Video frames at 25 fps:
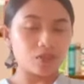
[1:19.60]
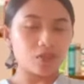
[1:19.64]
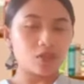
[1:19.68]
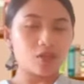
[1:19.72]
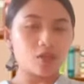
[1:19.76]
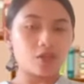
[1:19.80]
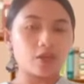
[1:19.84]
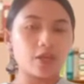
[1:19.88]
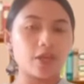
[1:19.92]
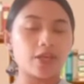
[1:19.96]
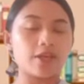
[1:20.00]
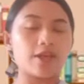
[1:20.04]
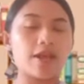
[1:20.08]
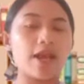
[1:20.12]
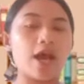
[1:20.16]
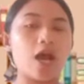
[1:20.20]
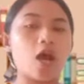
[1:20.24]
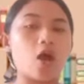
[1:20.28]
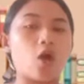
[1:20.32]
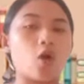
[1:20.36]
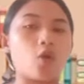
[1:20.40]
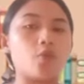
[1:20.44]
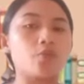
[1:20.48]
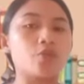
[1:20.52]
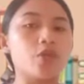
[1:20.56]
Okay,
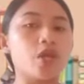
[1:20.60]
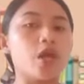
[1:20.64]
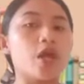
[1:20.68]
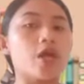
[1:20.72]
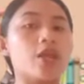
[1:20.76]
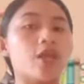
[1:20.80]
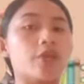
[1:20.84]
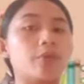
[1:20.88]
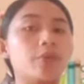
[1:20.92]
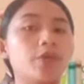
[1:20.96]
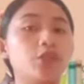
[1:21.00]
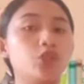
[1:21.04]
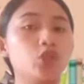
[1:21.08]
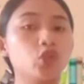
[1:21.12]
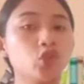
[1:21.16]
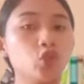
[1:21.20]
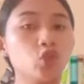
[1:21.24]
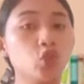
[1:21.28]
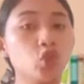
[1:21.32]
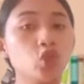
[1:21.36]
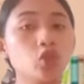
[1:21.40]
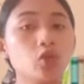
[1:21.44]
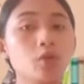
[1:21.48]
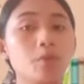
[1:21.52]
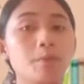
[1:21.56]
now, number
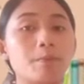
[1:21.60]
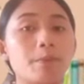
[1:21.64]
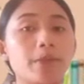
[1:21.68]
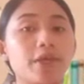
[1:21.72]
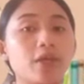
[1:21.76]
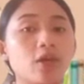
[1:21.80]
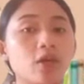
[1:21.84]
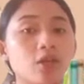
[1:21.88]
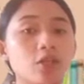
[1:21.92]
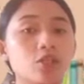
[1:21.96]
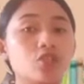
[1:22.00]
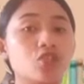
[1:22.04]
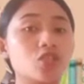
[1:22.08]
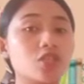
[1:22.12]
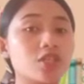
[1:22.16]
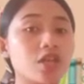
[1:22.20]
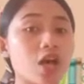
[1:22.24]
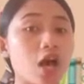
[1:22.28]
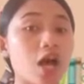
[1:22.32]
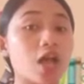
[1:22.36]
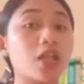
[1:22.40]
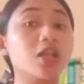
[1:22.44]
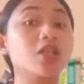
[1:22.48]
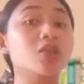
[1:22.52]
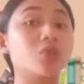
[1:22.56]
two,
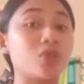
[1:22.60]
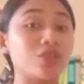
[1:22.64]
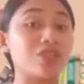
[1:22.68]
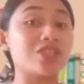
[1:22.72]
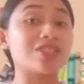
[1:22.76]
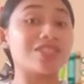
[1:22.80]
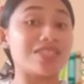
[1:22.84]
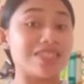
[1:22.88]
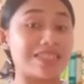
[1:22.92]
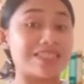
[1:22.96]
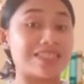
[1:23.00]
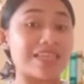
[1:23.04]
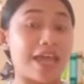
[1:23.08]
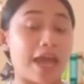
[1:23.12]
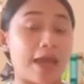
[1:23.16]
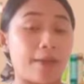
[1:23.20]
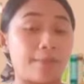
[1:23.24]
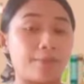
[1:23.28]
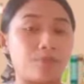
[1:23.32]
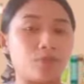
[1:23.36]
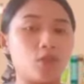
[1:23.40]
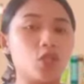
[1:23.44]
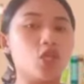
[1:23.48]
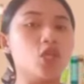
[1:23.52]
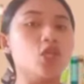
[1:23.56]
biological
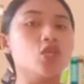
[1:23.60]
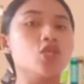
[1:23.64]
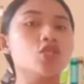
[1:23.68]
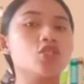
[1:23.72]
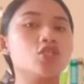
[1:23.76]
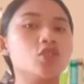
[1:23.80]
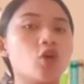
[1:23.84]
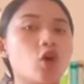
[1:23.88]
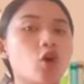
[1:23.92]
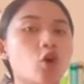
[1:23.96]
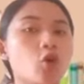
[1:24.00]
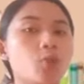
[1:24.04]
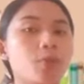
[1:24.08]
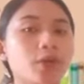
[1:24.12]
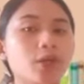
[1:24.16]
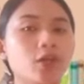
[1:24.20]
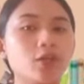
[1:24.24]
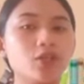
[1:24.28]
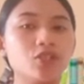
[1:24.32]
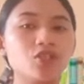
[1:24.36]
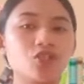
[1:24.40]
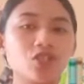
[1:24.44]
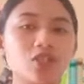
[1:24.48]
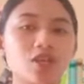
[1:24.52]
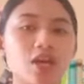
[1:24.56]
criticism. So,
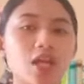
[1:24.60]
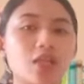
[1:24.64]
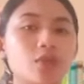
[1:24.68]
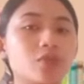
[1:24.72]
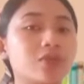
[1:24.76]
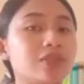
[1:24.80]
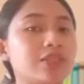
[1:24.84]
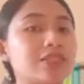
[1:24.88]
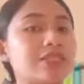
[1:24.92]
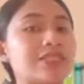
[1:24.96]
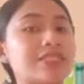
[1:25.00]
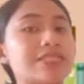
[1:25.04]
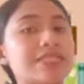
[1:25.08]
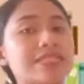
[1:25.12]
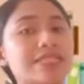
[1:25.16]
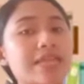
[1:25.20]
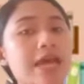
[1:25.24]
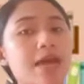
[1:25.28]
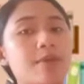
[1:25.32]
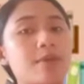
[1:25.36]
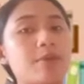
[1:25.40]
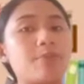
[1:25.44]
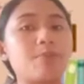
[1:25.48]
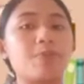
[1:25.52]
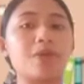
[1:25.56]
biological criticism
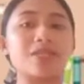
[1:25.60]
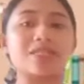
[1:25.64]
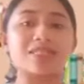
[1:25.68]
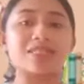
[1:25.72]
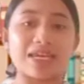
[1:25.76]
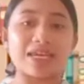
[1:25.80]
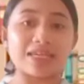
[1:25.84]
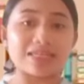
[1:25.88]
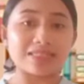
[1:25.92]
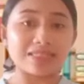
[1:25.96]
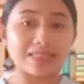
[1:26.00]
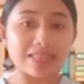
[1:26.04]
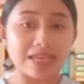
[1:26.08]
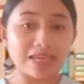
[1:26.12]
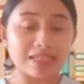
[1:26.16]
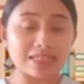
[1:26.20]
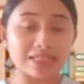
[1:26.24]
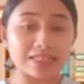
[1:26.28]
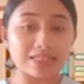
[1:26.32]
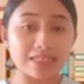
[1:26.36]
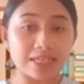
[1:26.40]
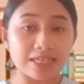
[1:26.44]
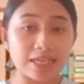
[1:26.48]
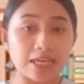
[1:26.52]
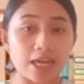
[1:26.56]
emphasizes
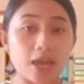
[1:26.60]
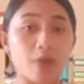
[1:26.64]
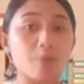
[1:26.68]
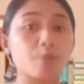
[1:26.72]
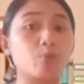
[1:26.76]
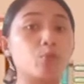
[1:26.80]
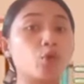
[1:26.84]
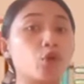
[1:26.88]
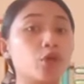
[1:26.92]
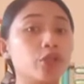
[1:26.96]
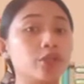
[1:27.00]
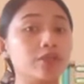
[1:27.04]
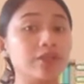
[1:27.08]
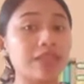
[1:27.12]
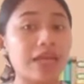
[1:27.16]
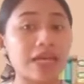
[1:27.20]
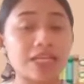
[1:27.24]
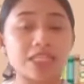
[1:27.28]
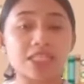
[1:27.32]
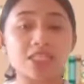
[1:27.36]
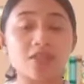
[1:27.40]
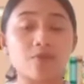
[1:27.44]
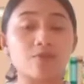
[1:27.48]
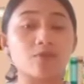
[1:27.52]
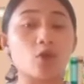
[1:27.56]
the
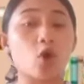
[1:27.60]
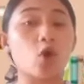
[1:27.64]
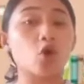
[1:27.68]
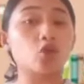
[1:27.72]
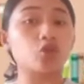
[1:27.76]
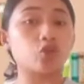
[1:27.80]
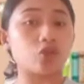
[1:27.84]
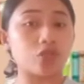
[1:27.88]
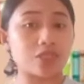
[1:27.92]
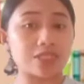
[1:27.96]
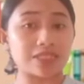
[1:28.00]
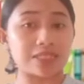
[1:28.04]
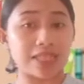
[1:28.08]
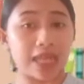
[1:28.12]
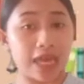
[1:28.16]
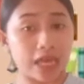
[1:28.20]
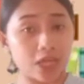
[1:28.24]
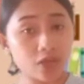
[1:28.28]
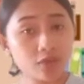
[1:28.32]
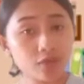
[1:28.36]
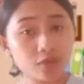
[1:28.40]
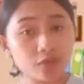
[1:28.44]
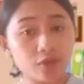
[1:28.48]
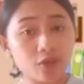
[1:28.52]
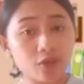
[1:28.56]
importance of the author's
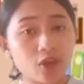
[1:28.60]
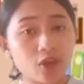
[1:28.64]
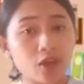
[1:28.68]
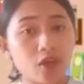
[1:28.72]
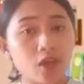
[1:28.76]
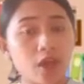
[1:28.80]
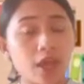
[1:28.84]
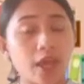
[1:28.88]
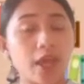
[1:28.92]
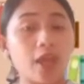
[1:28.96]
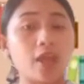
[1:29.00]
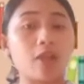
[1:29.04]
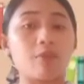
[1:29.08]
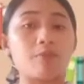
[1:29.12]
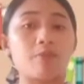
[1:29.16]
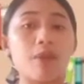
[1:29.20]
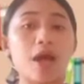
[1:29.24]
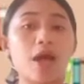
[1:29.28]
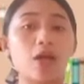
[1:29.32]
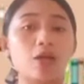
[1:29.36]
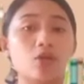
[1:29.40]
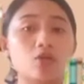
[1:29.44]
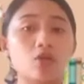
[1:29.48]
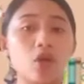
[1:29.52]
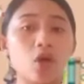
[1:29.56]
life and
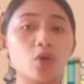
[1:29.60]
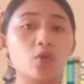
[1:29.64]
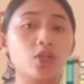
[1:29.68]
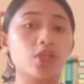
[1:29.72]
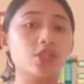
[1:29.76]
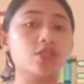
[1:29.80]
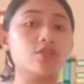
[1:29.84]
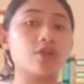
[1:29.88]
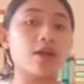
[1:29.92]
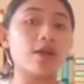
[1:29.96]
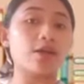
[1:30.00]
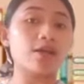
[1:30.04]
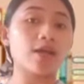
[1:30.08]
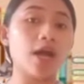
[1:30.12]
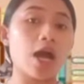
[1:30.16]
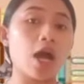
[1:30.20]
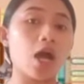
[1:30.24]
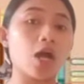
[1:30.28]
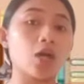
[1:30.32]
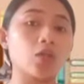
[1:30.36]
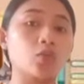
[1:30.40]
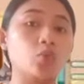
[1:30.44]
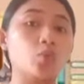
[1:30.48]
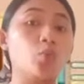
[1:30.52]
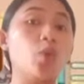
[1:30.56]
background into
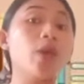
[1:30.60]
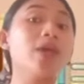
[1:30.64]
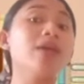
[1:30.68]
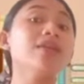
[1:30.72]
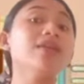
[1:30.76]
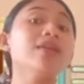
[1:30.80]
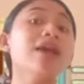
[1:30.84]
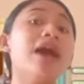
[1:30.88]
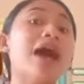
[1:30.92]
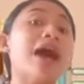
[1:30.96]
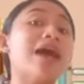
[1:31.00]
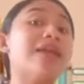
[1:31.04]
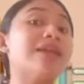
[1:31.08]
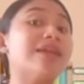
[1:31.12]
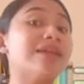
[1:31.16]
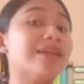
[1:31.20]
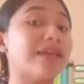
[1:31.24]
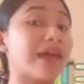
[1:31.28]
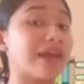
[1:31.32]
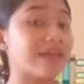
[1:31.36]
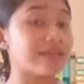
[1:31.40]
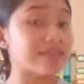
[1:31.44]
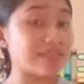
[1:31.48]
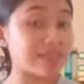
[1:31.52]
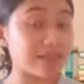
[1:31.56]
account when
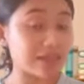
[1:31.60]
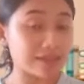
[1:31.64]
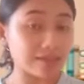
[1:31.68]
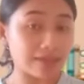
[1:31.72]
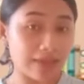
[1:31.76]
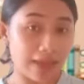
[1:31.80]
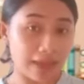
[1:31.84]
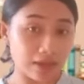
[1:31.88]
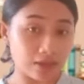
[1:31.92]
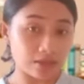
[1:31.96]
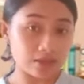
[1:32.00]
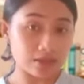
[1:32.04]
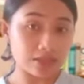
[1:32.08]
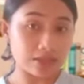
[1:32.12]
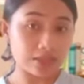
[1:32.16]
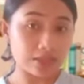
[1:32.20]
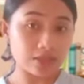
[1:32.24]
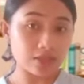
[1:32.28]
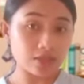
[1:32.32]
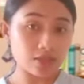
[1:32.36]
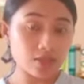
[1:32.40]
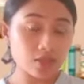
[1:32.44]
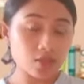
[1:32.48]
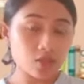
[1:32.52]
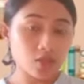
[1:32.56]
analyzing a text.
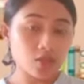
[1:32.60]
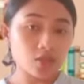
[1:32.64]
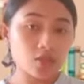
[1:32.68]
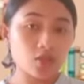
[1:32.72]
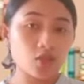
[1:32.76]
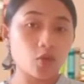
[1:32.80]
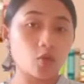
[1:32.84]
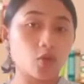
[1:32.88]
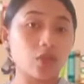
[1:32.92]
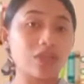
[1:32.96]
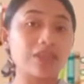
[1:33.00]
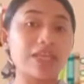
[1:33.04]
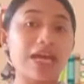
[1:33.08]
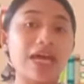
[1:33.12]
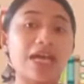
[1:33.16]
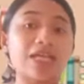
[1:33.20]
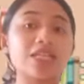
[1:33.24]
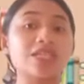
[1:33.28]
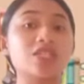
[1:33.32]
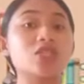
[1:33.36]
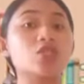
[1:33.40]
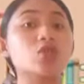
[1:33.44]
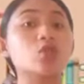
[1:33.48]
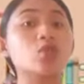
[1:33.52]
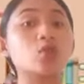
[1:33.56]
So, it
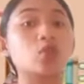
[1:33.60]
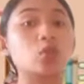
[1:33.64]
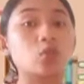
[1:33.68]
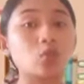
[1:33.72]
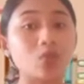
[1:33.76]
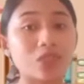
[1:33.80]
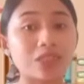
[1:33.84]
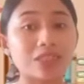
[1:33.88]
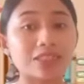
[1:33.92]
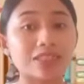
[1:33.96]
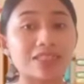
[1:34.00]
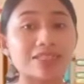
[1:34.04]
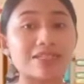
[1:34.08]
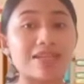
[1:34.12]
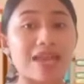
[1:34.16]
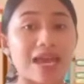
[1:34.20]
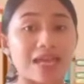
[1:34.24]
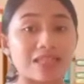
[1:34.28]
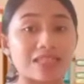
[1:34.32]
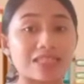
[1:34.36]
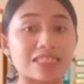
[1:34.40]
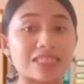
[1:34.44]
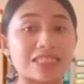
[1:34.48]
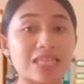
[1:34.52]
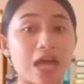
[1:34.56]
has three
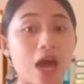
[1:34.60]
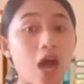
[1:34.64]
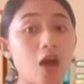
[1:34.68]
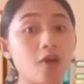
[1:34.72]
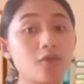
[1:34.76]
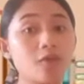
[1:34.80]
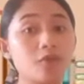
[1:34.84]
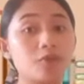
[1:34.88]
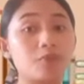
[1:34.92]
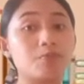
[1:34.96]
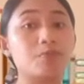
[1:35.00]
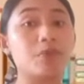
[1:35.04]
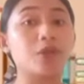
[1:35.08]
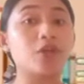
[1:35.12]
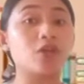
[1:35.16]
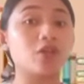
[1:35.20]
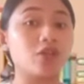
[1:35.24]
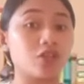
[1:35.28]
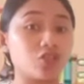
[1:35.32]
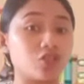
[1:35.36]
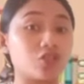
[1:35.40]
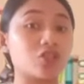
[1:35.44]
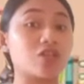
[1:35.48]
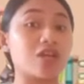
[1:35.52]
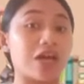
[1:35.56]
tenets of
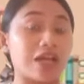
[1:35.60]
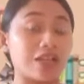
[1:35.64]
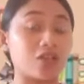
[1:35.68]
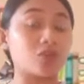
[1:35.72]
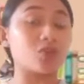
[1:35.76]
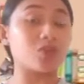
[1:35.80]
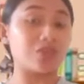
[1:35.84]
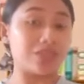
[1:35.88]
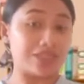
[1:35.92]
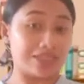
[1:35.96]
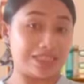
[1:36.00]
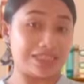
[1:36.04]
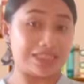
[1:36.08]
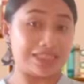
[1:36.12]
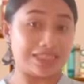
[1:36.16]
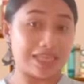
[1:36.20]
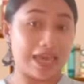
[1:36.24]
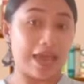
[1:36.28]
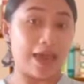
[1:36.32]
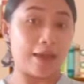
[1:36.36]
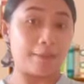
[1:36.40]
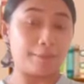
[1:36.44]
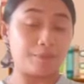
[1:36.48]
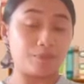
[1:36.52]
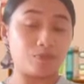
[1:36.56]
biological
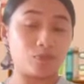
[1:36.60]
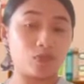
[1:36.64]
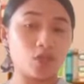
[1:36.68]
criticism.